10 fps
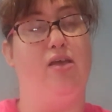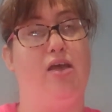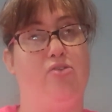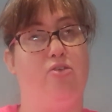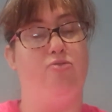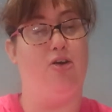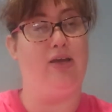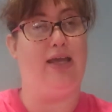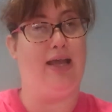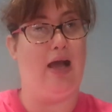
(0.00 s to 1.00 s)
as a
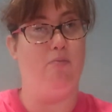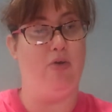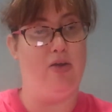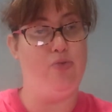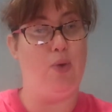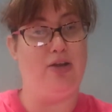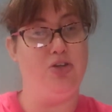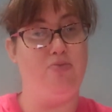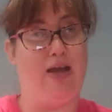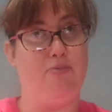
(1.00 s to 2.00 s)
vlogging camera, so I
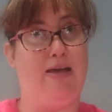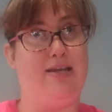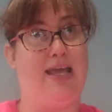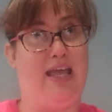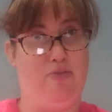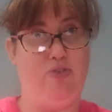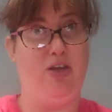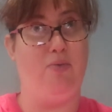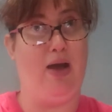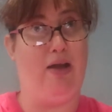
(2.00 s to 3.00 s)
do recommend it if
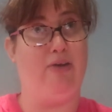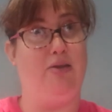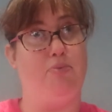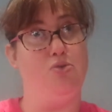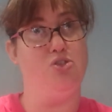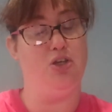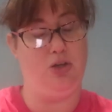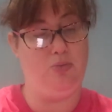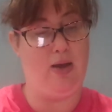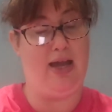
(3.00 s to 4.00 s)
you are able
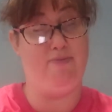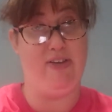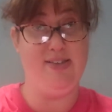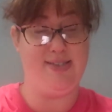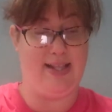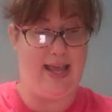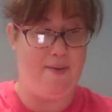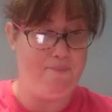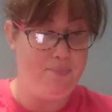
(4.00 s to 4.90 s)
to invest in it.